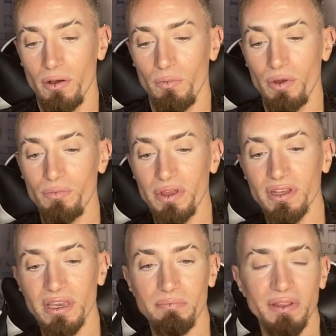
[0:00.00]
When we
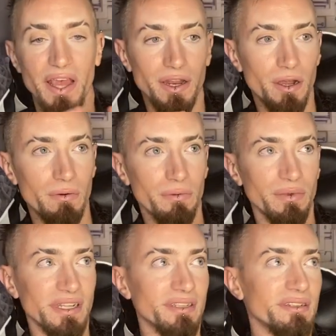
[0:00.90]
look at Plato and
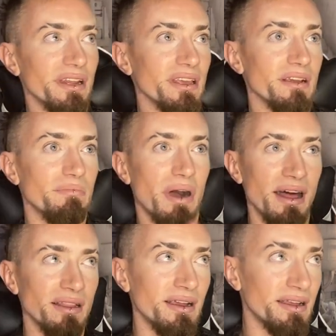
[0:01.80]
we study
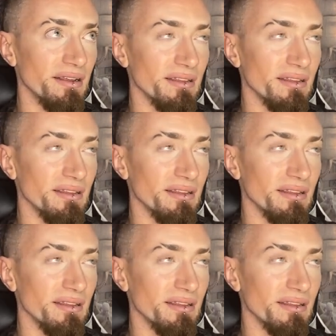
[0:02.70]
Kabbalah and a